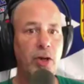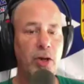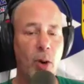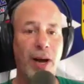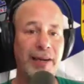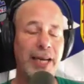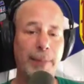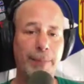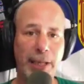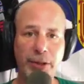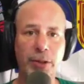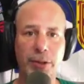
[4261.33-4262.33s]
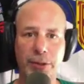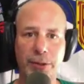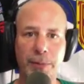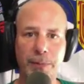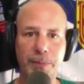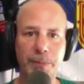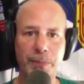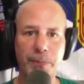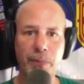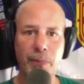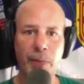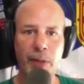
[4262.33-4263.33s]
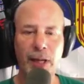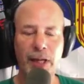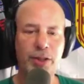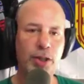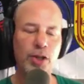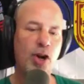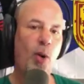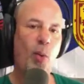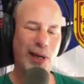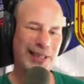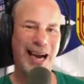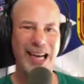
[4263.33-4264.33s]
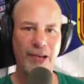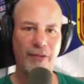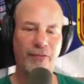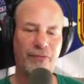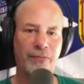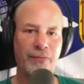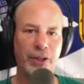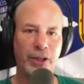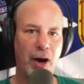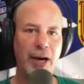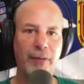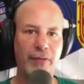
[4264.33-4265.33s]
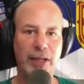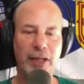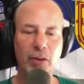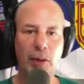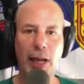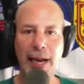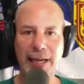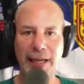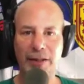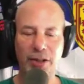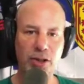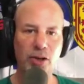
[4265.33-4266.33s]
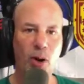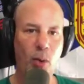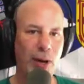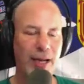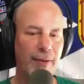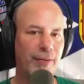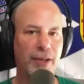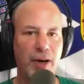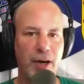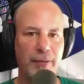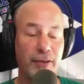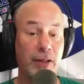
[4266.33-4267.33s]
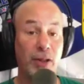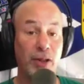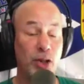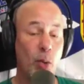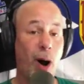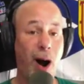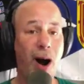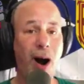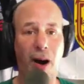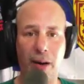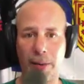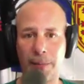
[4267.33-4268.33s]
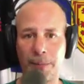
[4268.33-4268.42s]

you know how to take pictures, until you know what kind of photography you like, until you know what kind of photographer you are.